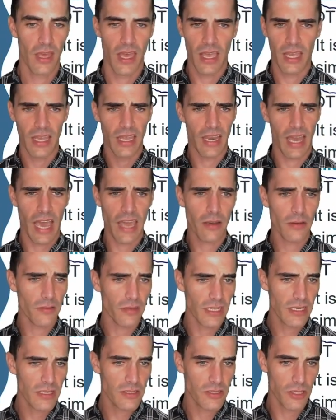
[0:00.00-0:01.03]
Again, I don't
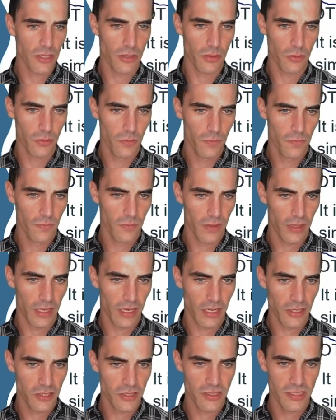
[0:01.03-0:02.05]
need to, and
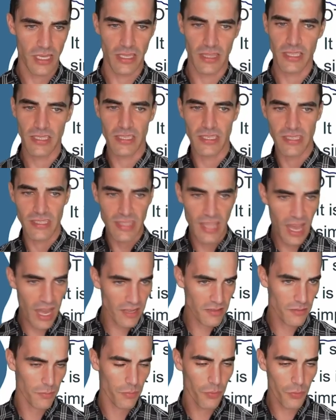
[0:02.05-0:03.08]
I should say this is
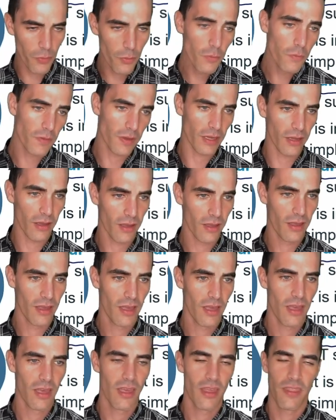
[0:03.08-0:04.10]
not proving
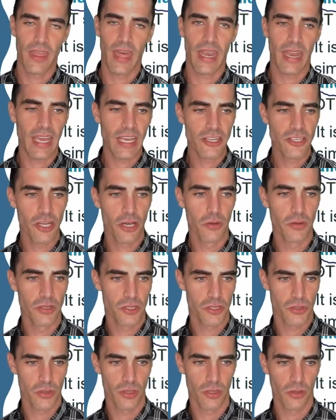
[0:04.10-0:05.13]
that HO is
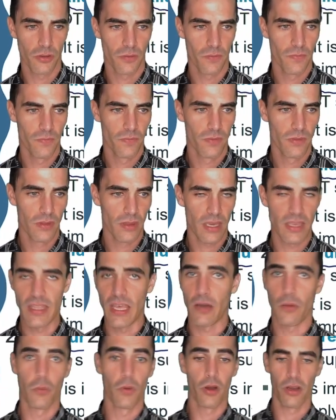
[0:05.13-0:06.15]
true and
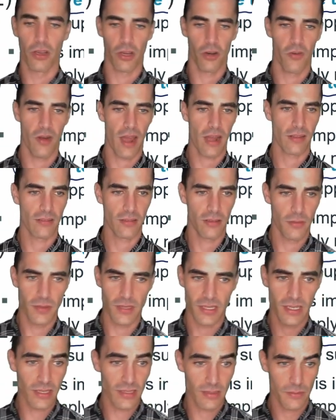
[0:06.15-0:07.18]
that we're incorrect.
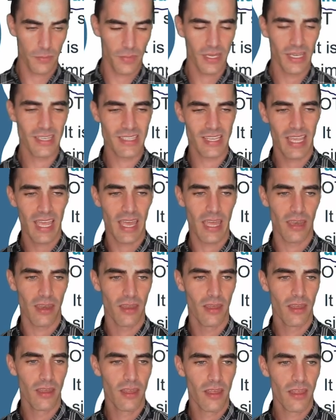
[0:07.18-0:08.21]
Because again,
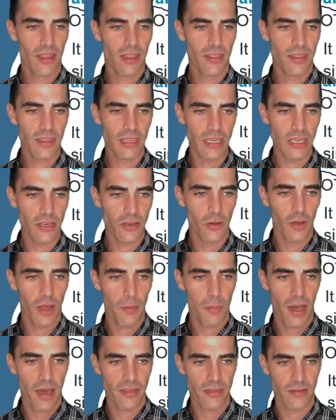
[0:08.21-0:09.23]
the null
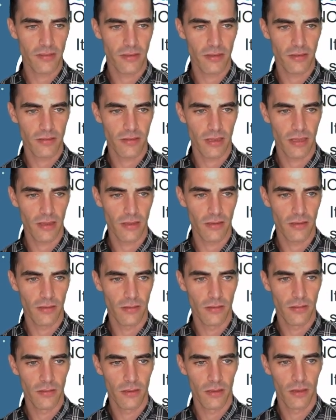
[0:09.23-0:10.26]
hypothesis
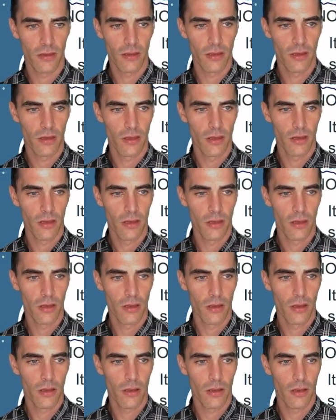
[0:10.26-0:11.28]
is
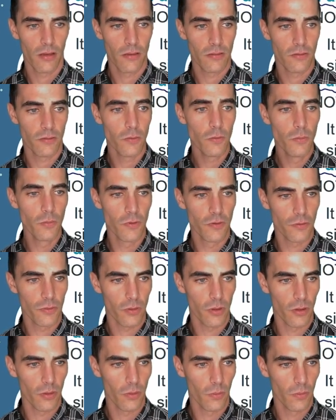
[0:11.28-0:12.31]
assumed
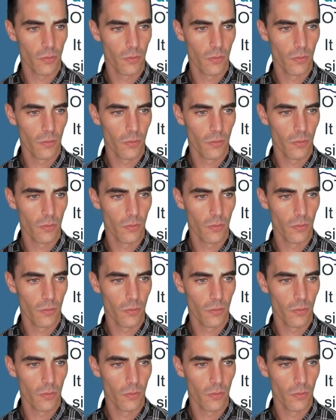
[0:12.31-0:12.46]
true.